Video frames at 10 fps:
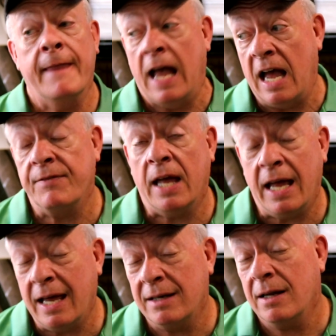I've
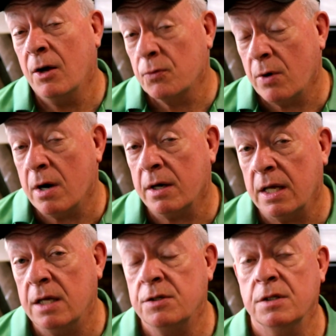had on rare
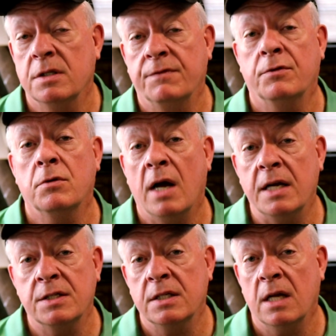occasions
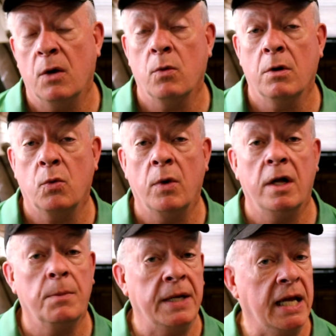Verizon not work
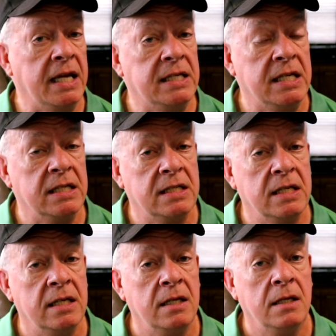well, but
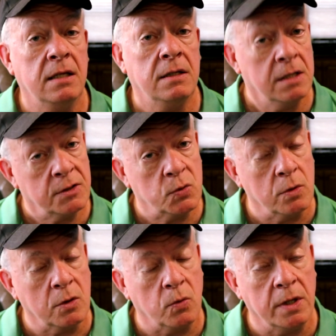AT&T does
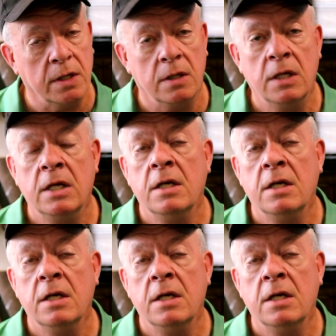work well.